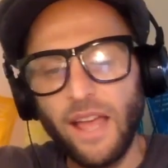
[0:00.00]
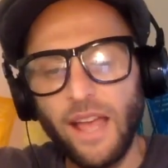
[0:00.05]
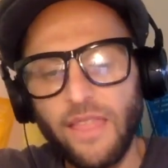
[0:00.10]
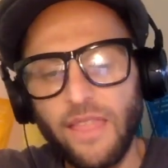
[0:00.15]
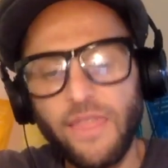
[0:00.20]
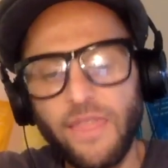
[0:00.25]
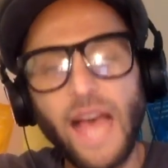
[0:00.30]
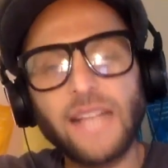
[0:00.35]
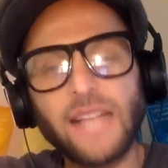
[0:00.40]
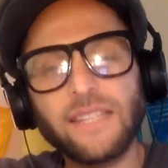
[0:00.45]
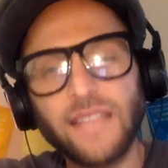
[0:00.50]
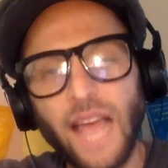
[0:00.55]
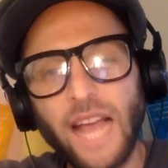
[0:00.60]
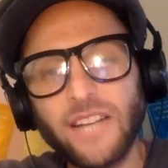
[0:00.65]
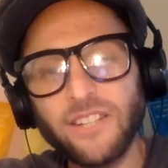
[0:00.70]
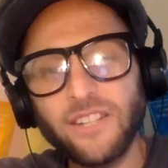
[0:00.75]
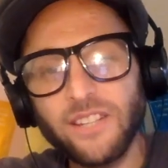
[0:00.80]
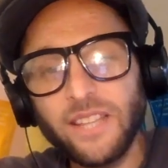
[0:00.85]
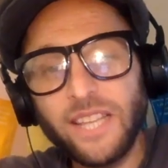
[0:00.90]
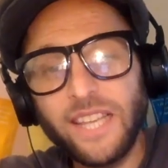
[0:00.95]
that's
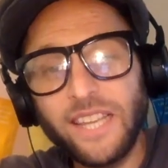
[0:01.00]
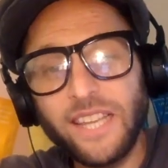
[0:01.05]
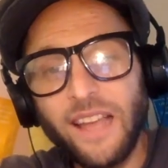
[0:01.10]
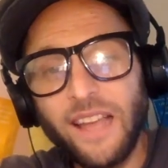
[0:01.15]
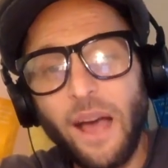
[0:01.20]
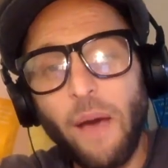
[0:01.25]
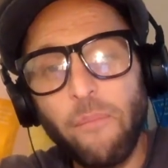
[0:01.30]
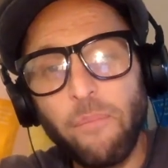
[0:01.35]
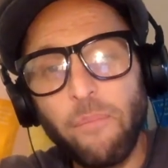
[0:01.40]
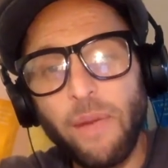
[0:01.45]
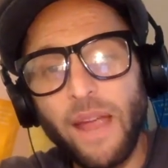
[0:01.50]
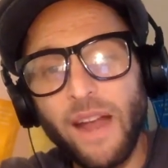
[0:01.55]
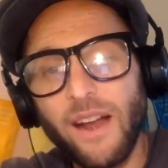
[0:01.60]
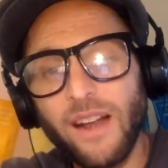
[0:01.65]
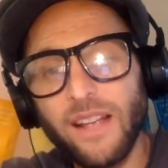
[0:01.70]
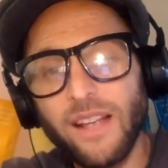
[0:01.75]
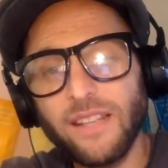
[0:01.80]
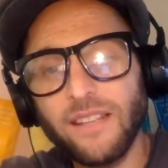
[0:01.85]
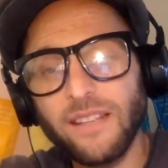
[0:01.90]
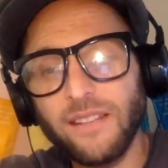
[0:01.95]
actually a
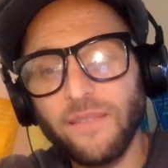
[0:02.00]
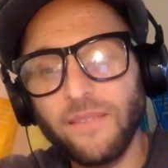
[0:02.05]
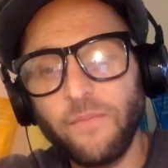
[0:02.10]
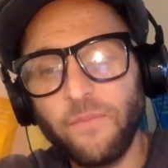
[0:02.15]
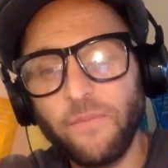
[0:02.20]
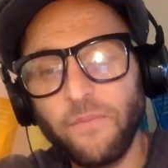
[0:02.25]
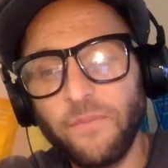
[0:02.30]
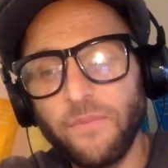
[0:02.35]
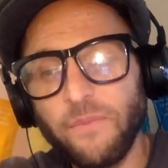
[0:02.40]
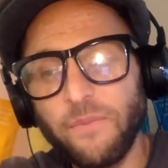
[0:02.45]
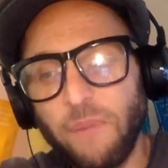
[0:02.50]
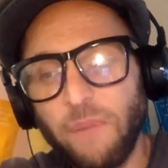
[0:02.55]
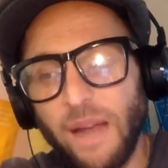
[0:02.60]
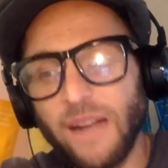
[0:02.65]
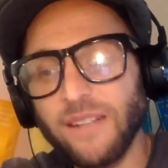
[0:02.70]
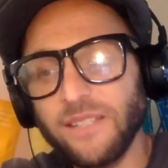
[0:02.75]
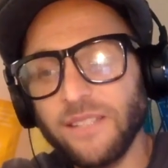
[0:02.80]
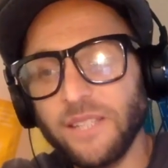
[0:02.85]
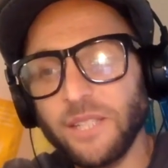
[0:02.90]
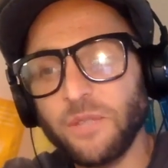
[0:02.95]

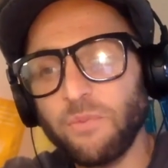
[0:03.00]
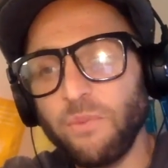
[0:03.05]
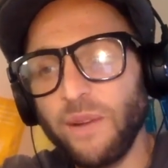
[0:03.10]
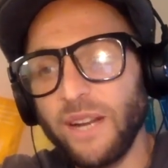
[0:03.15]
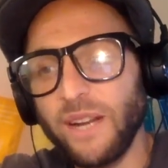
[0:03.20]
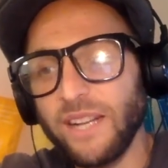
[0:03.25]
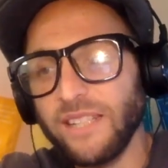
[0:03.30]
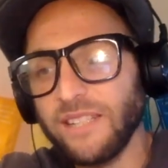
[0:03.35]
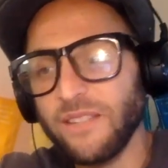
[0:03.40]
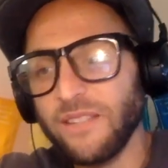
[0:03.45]
parent's experience.